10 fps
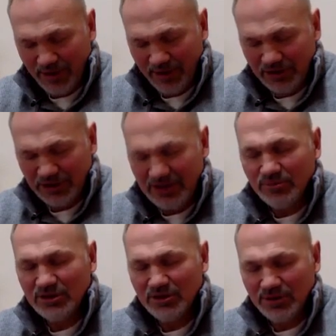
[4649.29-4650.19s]
And there
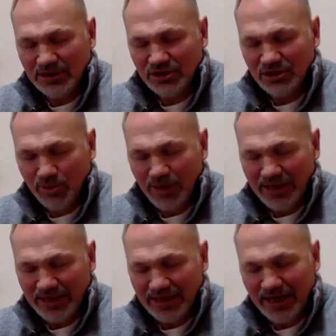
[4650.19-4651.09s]
seems to be so
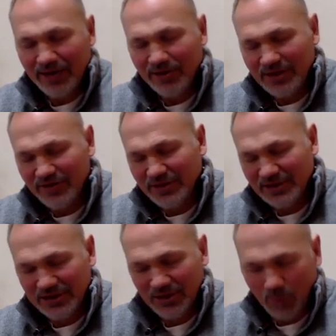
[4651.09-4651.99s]
many now, even
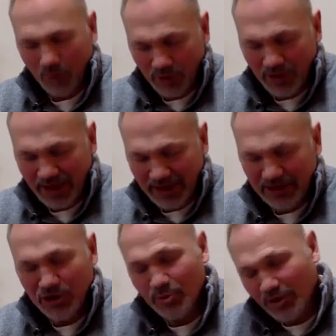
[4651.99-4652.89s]
as there were then,
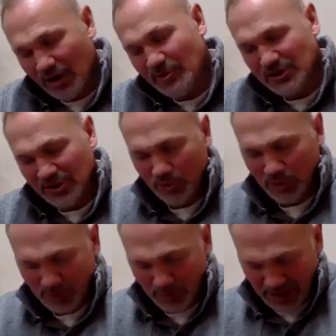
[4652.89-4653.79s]
and you promised there
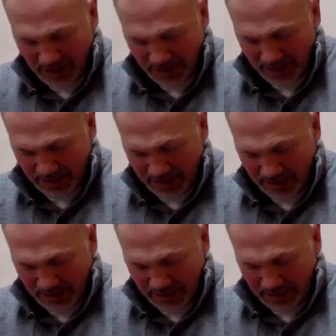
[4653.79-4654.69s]
would be.
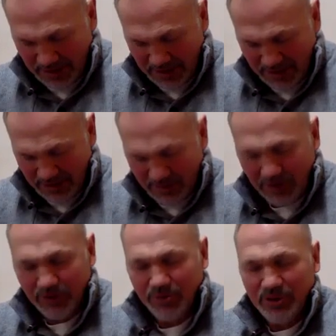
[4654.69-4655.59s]
But
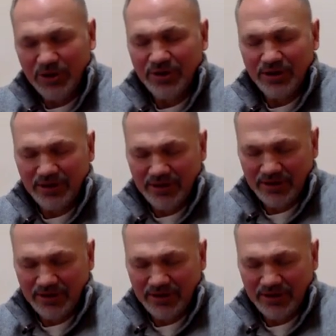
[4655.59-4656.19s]
Lord, we know that